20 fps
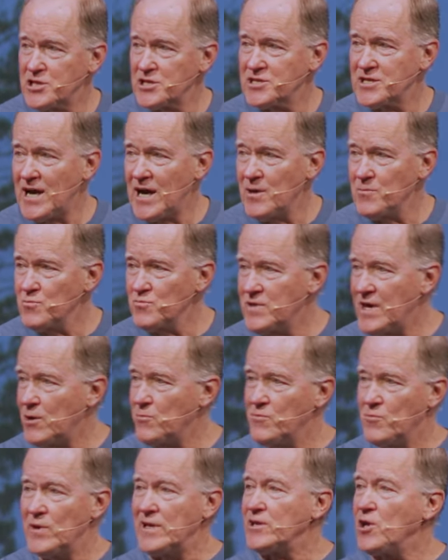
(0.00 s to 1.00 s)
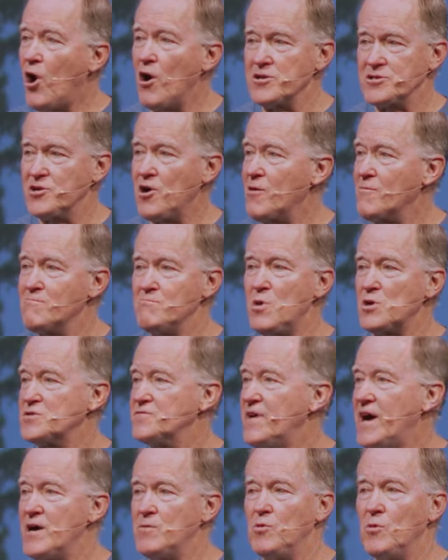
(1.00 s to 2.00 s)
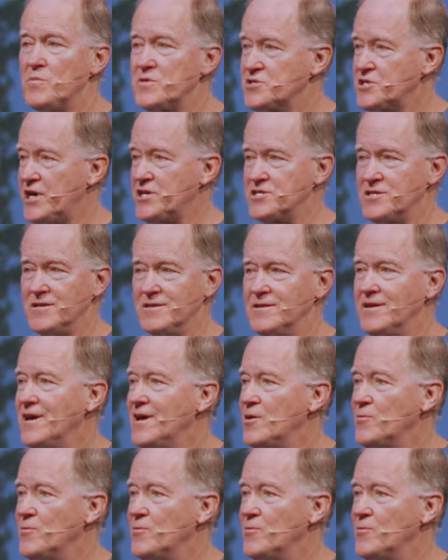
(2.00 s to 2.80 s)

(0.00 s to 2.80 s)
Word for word: time that we lost our most valuable possession.